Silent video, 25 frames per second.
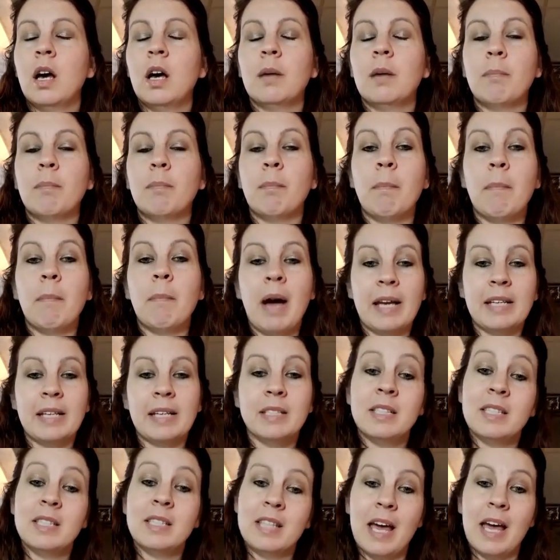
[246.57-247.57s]

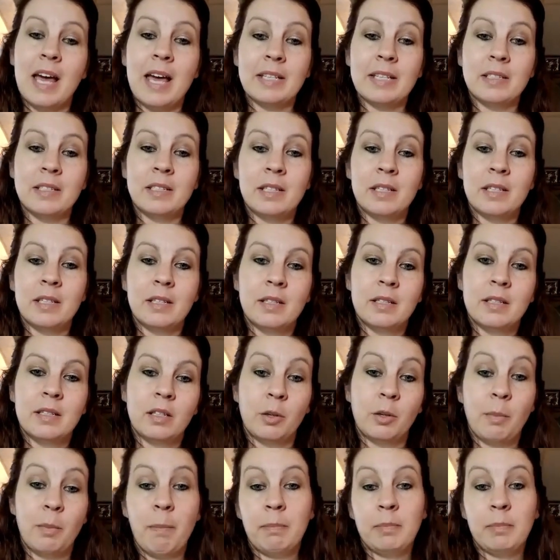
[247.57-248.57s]
mindset, or,
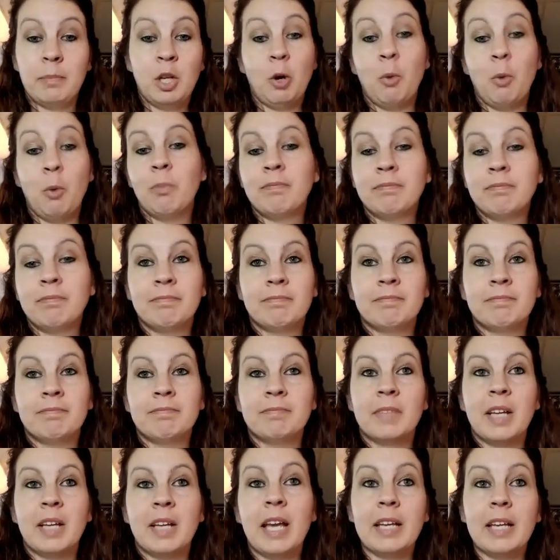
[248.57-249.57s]

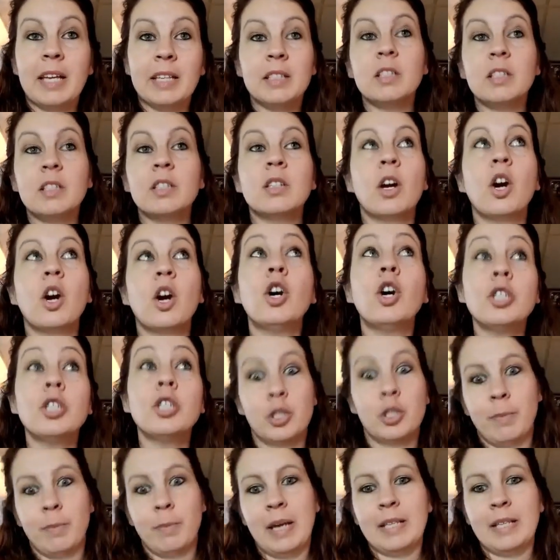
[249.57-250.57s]
it hurts
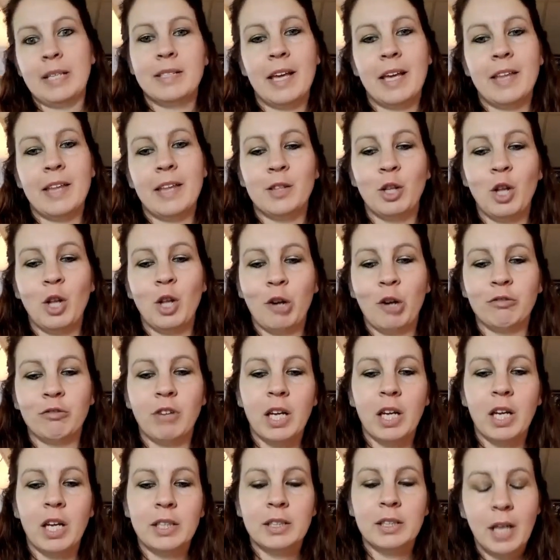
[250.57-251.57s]
your mindset in the long
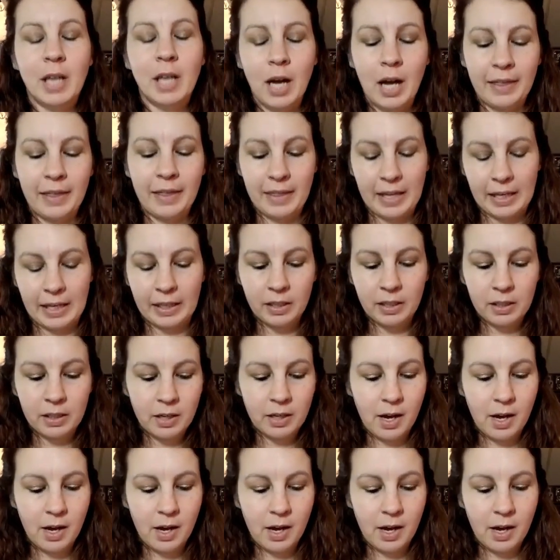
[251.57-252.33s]
run, I think.